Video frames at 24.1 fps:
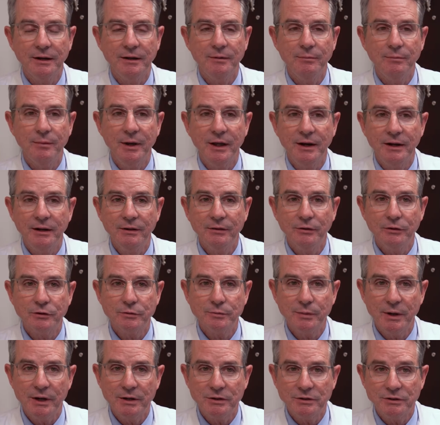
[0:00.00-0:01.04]
in many of those
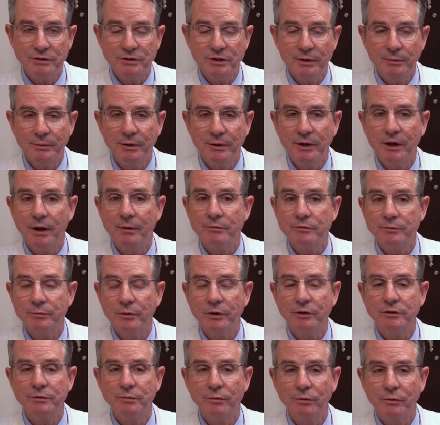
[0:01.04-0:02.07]
patients it becomes
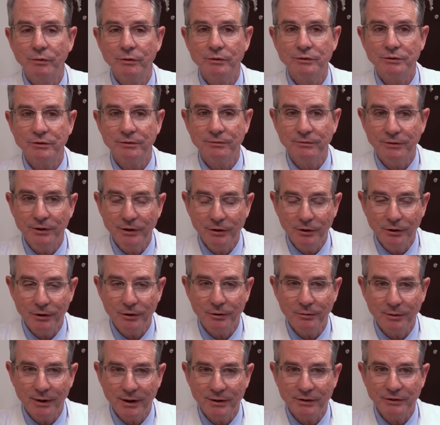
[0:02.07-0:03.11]
much more severe
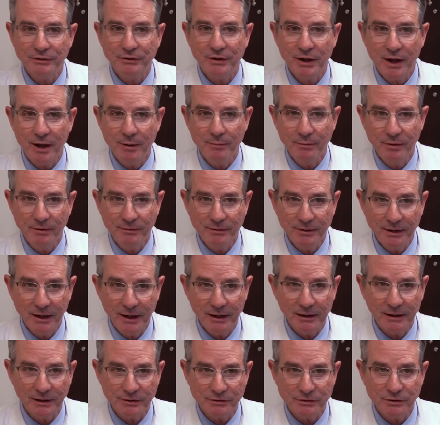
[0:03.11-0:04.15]
around the time of the
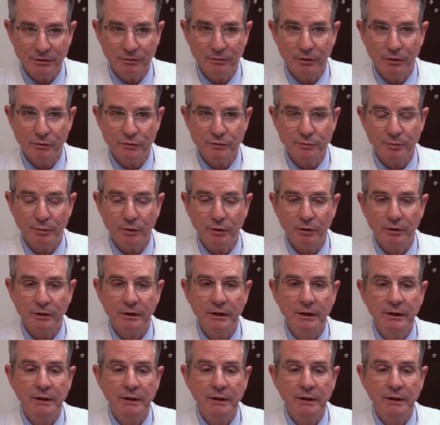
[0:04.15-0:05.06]
adolescent growth spurt.